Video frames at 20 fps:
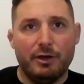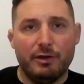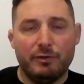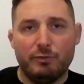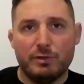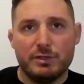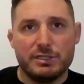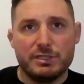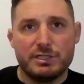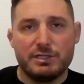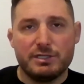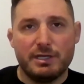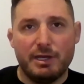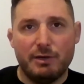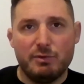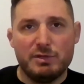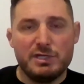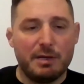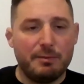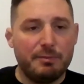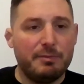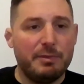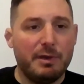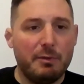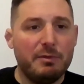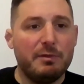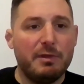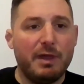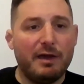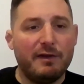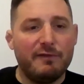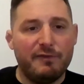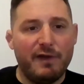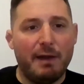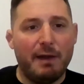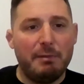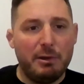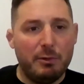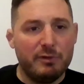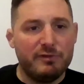it was it was a it, the
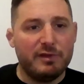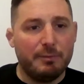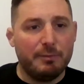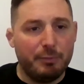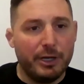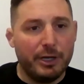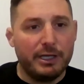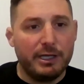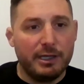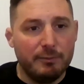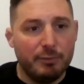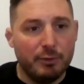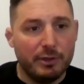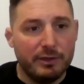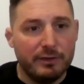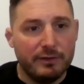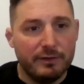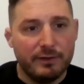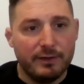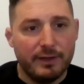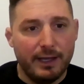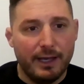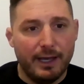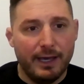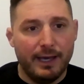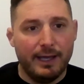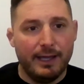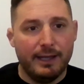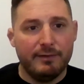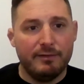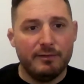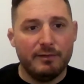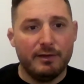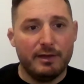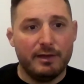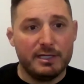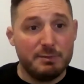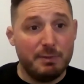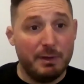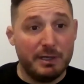family was at breaking point, and
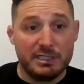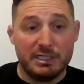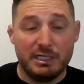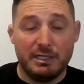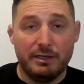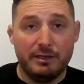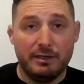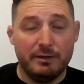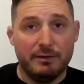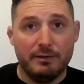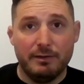especially,